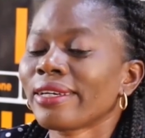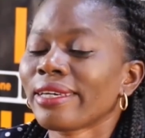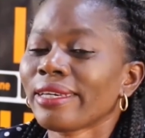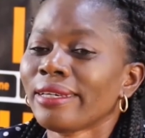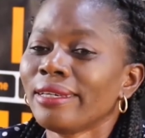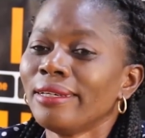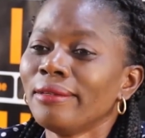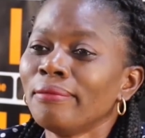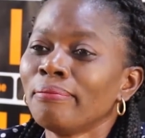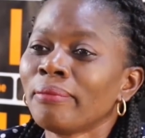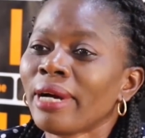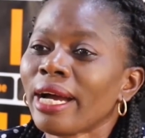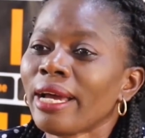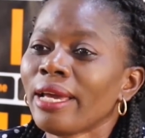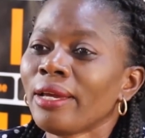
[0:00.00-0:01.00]
Okay,
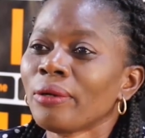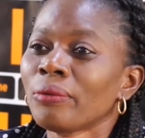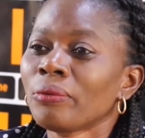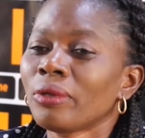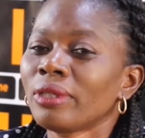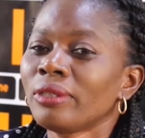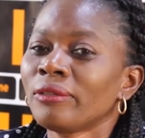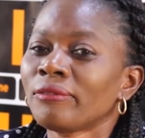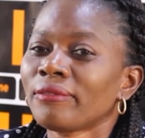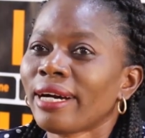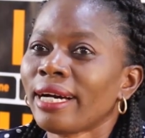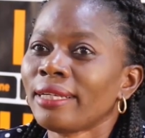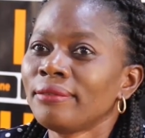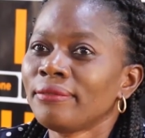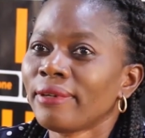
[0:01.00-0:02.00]
my word of
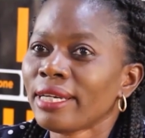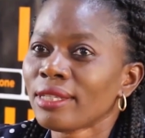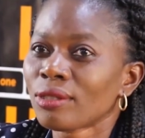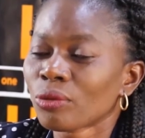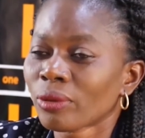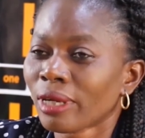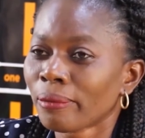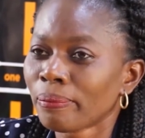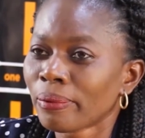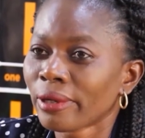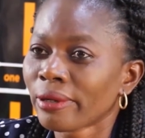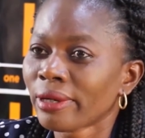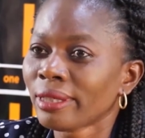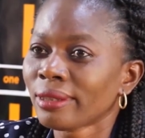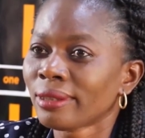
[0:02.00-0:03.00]
advice to our
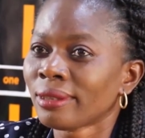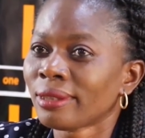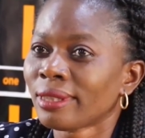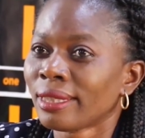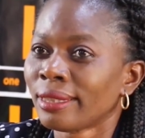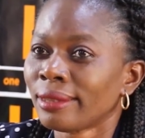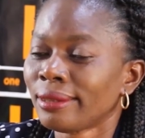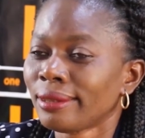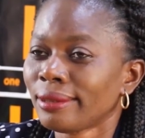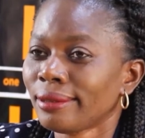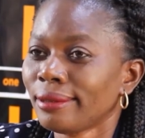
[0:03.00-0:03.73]
parents is that